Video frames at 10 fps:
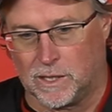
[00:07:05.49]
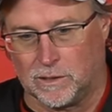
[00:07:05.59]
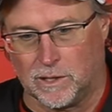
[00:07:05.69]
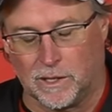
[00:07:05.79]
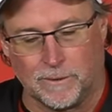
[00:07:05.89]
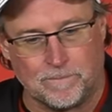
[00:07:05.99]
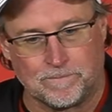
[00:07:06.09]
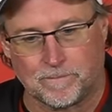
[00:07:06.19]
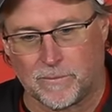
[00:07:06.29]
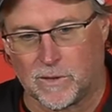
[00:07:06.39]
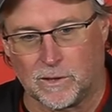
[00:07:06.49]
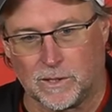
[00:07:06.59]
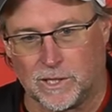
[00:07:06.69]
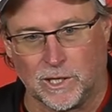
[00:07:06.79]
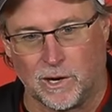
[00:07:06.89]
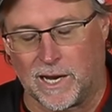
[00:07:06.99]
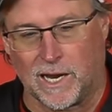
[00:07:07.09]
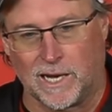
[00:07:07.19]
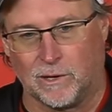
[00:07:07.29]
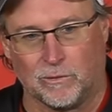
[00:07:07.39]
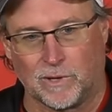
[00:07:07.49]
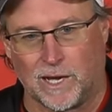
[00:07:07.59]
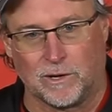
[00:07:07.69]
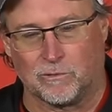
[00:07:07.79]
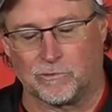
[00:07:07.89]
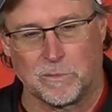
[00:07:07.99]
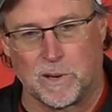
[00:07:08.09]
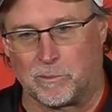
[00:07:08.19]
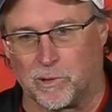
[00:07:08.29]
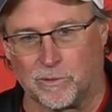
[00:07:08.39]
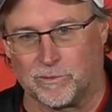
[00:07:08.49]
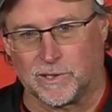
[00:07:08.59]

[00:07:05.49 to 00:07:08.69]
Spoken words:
don't remember